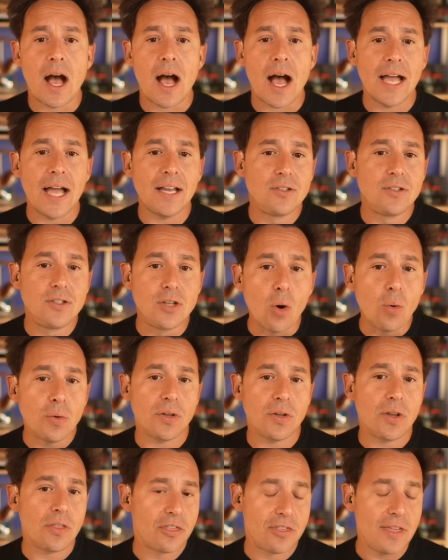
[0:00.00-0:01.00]
I don't
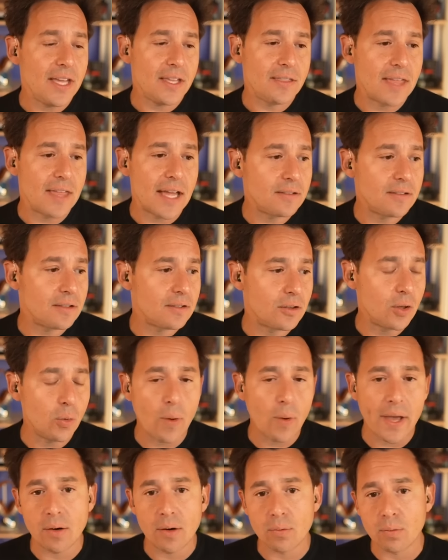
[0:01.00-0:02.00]
think that's the
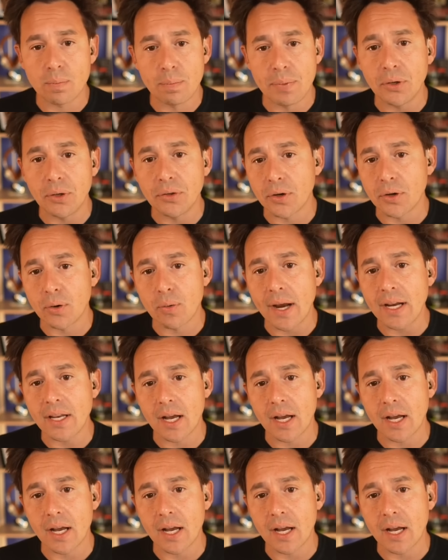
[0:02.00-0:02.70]
way to build a great